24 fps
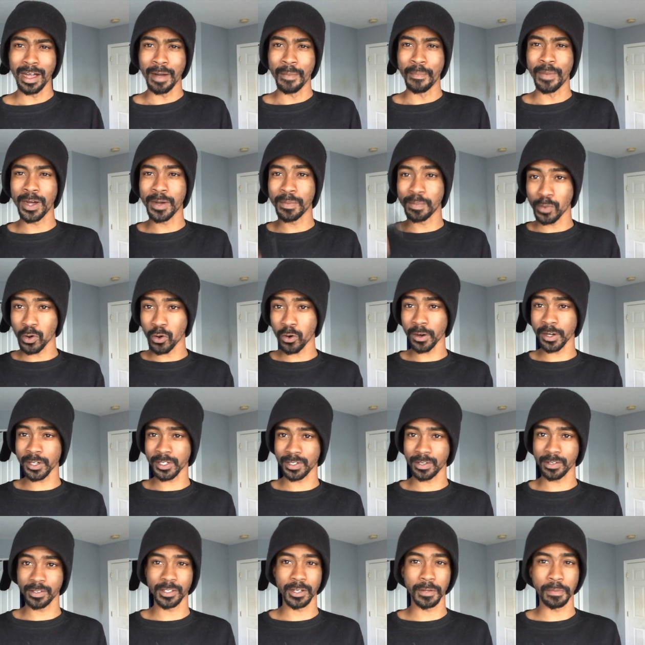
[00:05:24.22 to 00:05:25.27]
But more
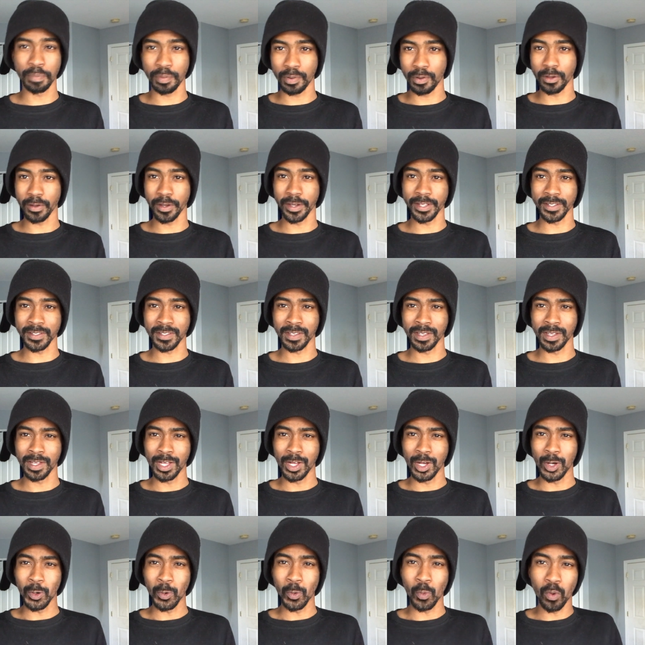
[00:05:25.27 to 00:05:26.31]
so to the point,
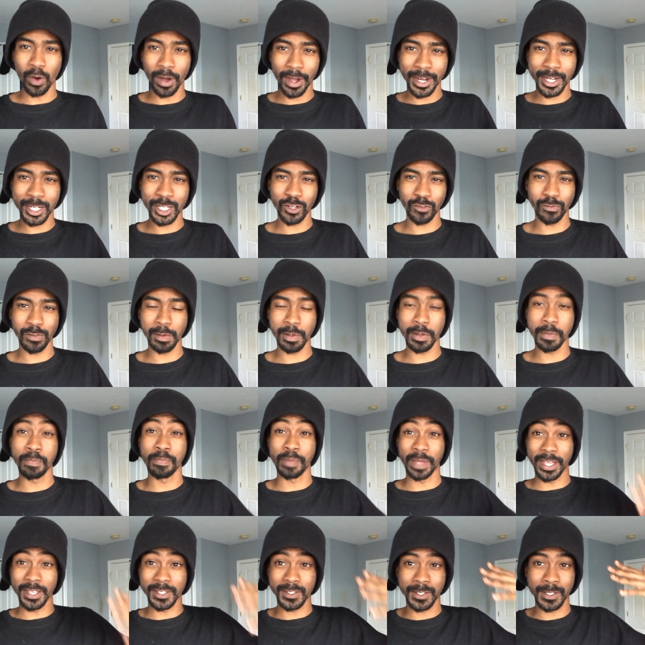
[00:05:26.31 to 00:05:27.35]
why should we be
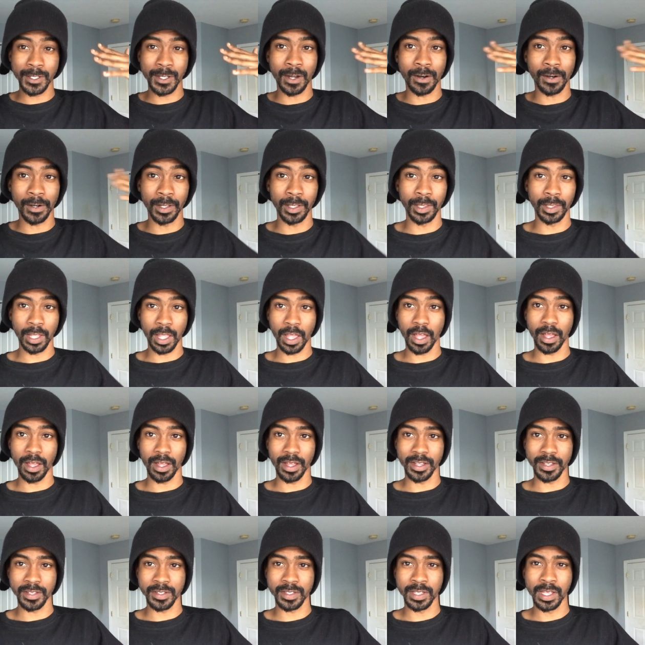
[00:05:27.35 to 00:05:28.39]
basing our
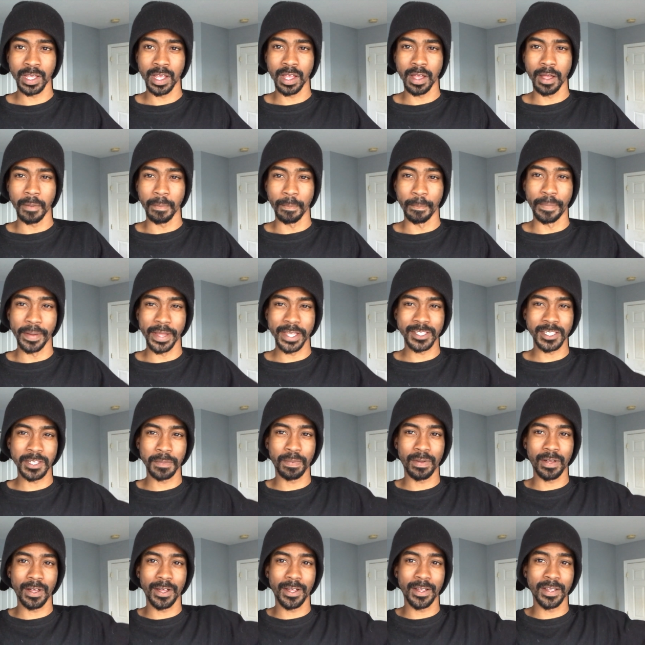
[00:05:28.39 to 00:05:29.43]
laws based
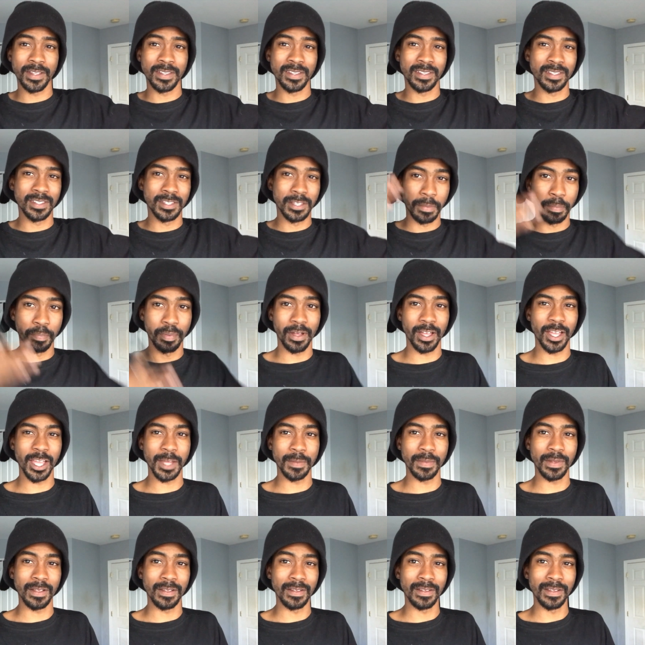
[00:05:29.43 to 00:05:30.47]
upon the
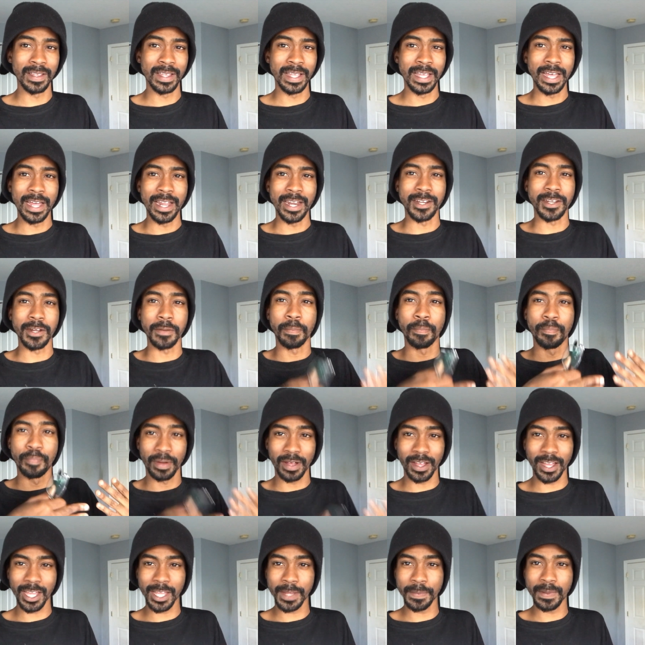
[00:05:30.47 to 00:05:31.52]
Bible? The
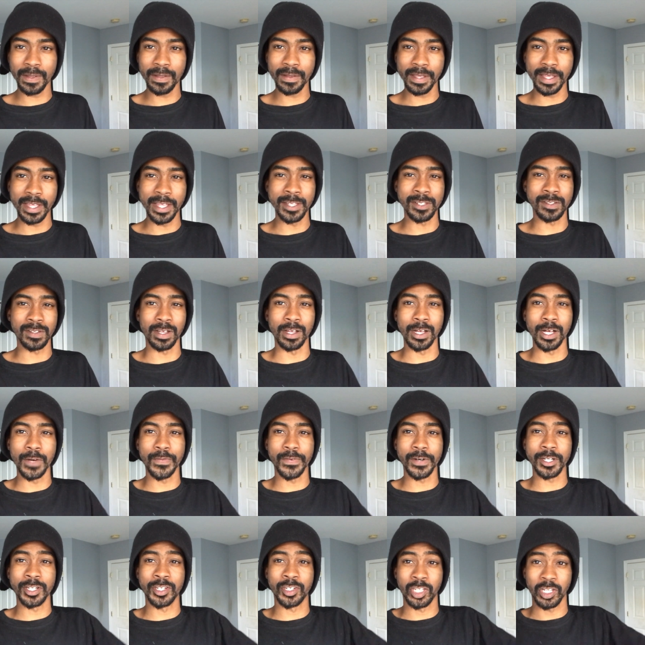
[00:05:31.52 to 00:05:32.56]
Bible is
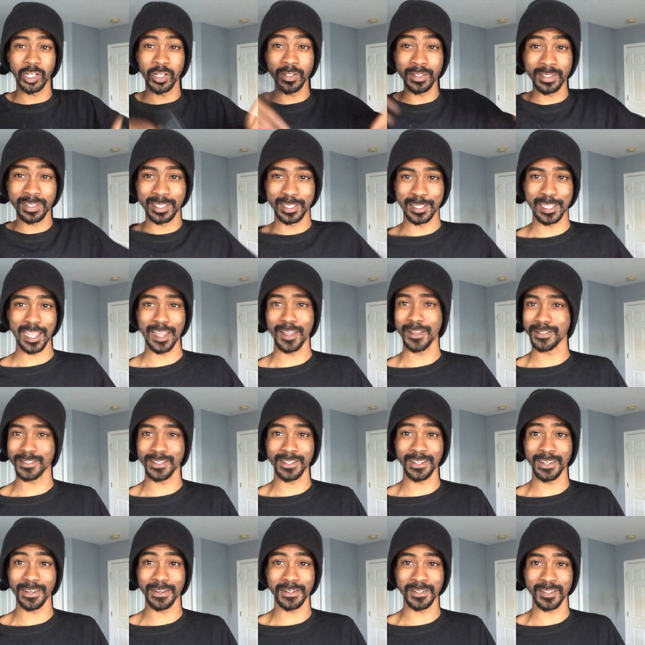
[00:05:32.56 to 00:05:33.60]
over
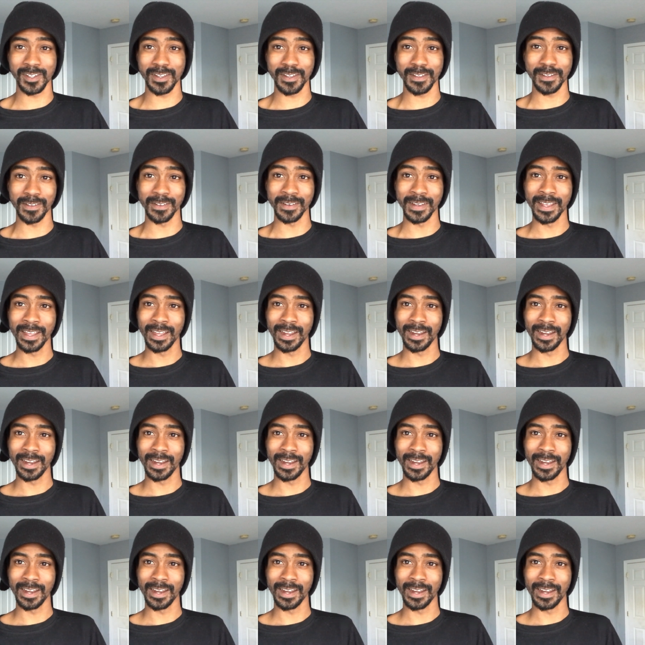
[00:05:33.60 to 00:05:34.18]
2,000 years old.